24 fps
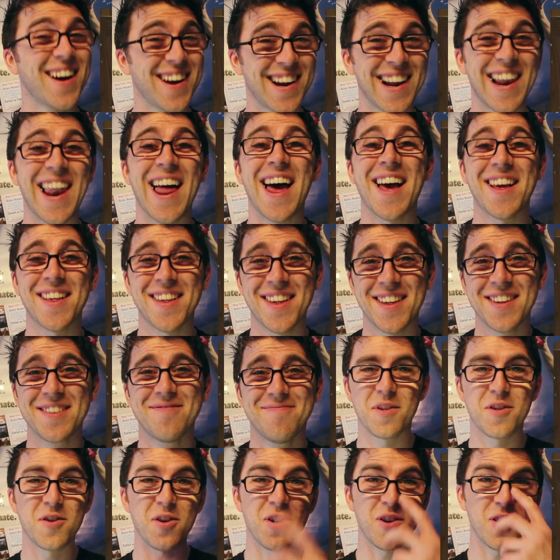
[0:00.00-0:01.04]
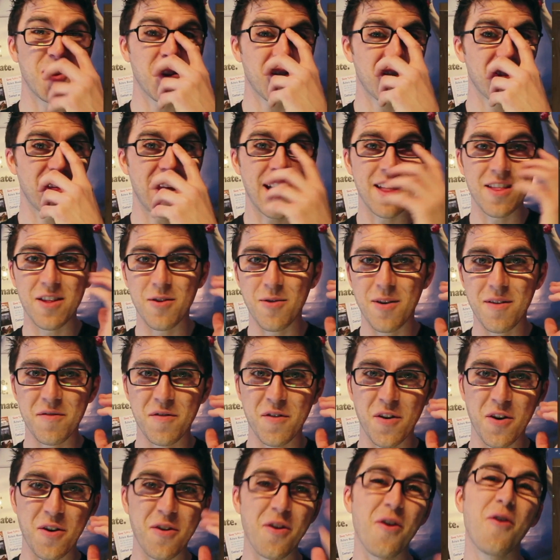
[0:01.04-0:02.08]
Class. So it looks like they're in
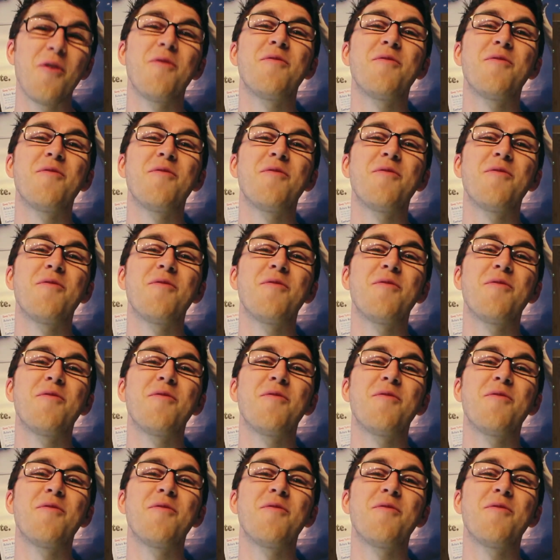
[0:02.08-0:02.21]
for an